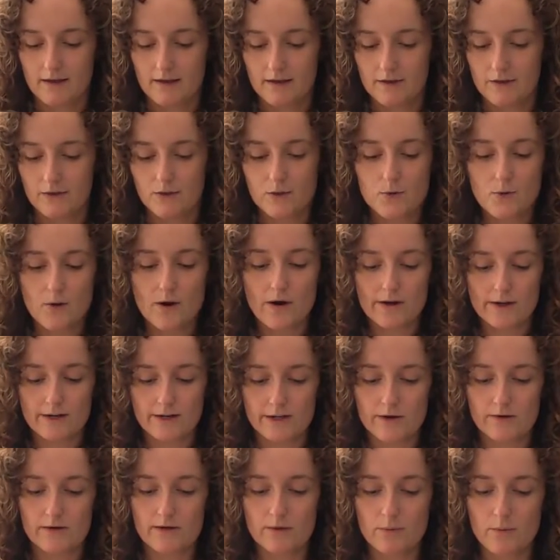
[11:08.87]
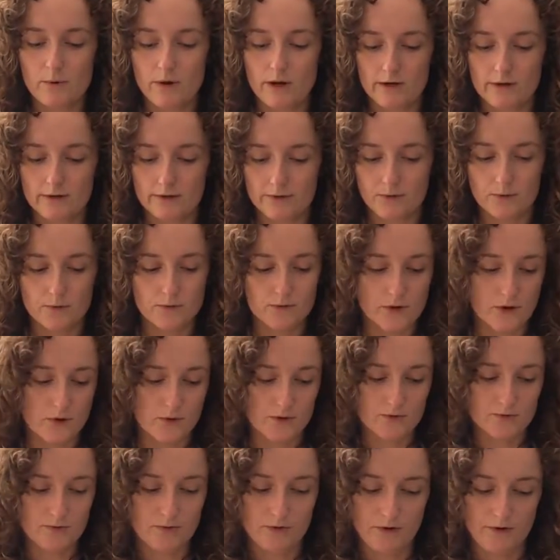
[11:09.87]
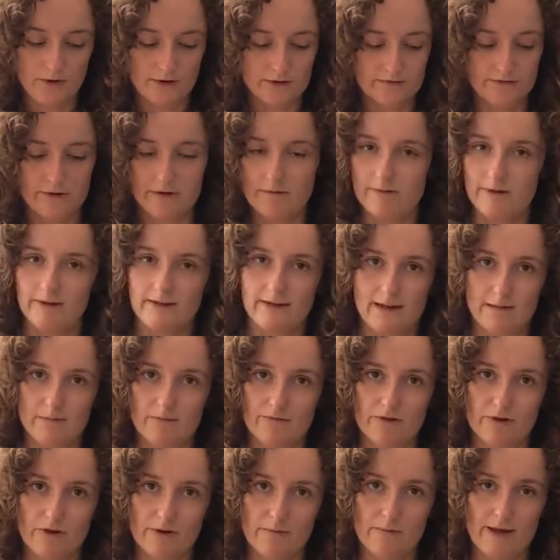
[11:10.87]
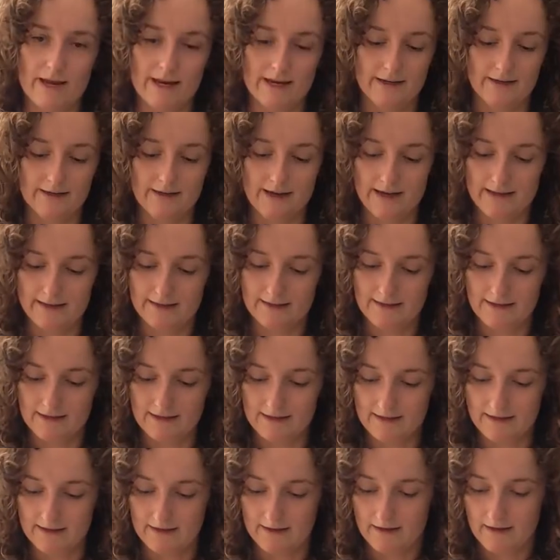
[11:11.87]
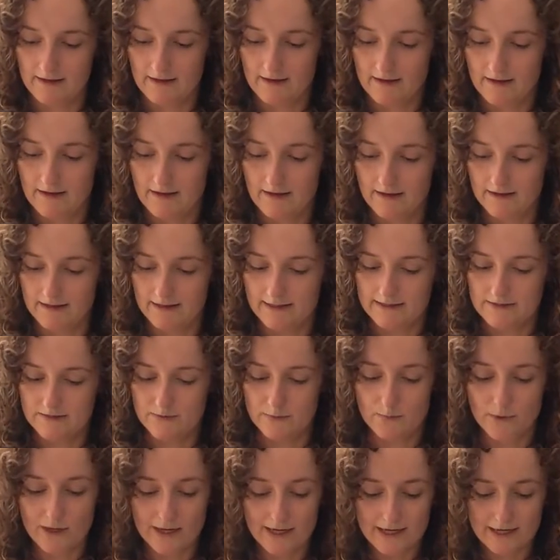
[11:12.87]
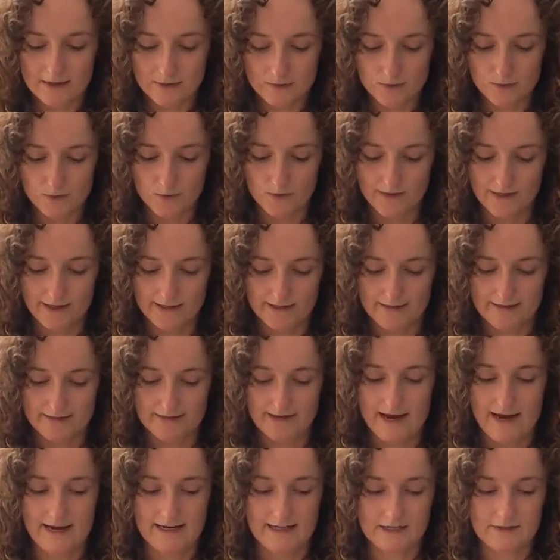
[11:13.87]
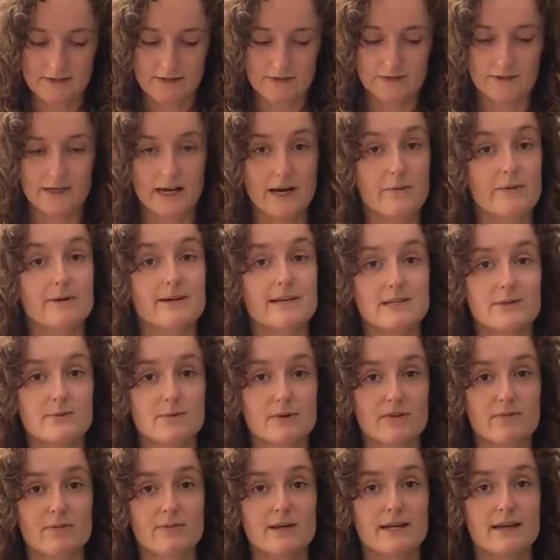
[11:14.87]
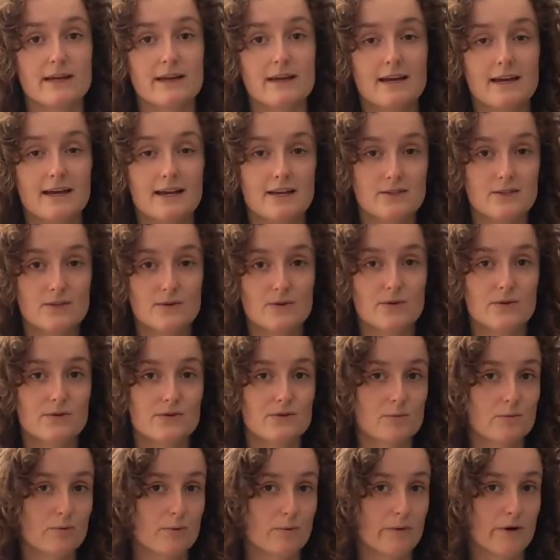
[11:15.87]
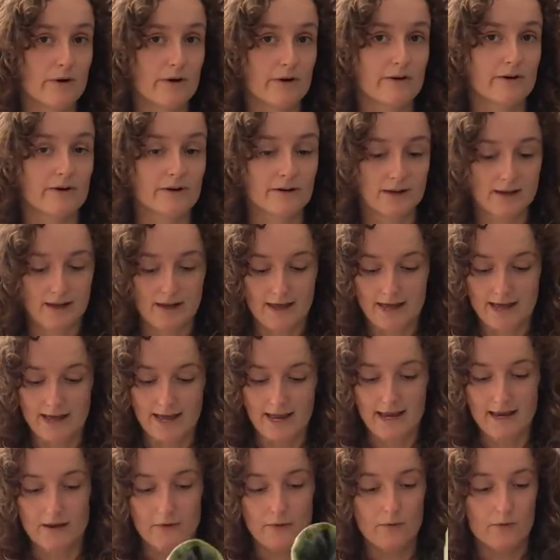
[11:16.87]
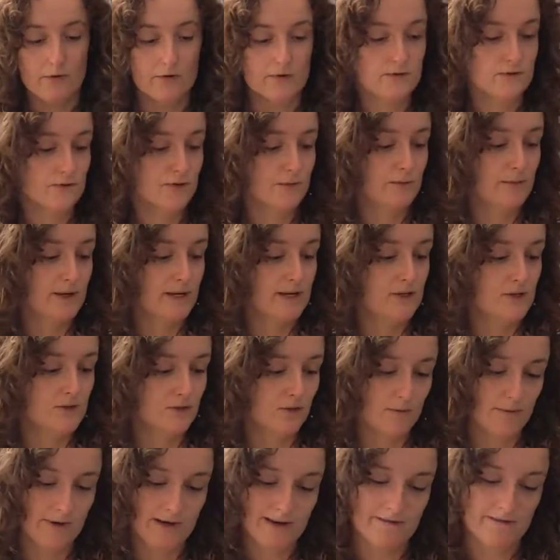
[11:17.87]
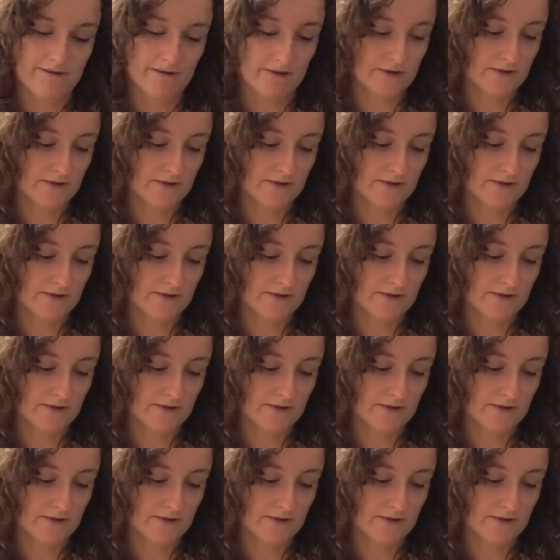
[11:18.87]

You are the only one who knows where all this fabric came from, and I think it's really cool that I can just carry this with me to the supermarket and or to the beach or whatever.